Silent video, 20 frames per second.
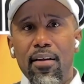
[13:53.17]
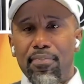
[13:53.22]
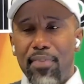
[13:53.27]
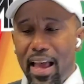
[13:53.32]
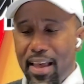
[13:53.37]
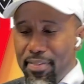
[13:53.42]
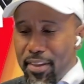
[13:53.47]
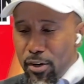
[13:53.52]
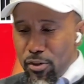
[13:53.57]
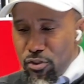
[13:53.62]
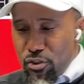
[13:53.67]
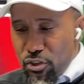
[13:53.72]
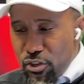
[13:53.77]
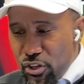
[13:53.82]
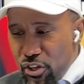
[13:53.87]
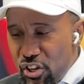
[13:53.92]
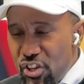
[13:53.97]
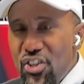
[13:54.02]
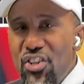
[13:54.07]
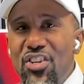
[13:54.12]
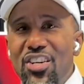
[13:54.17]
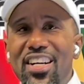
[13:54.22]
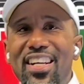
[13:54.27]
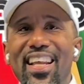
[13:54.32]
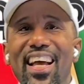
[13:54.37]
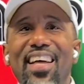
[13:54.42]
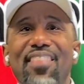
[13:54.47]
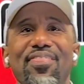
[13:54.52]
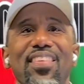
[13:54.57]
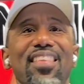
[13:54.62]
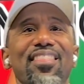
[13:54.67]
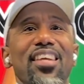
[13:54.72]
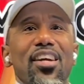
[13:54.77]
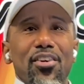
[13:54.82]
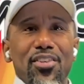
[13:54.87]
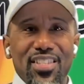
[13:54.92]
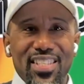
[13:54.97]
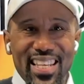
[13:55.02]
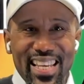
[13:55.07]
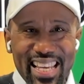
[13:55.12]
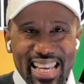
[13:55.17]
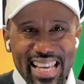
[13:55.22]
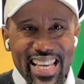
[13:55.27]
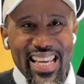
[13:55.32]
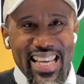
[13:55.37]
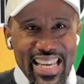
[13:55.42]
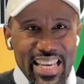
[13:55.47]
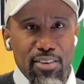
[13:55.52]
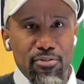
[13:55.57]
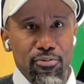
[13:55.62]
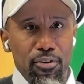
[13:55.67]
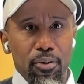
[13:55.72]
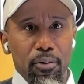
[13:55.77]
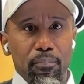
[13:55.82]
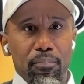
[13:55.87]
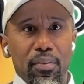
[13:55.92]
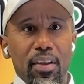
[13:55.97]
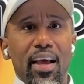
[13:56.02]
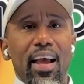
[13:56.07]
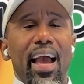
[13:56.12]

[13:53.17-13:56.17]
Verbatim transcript: that there's good and then there's evil.